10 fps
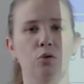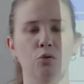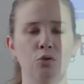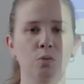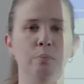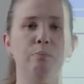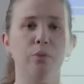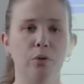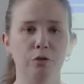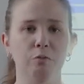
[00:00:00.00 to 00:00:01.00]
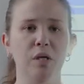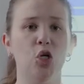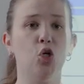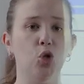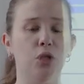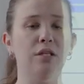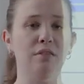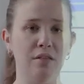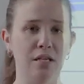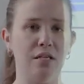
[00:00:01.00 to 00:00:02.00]
Those would both be good
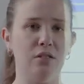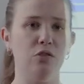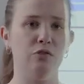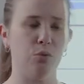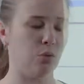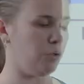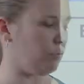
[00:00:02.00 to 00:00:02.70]
things for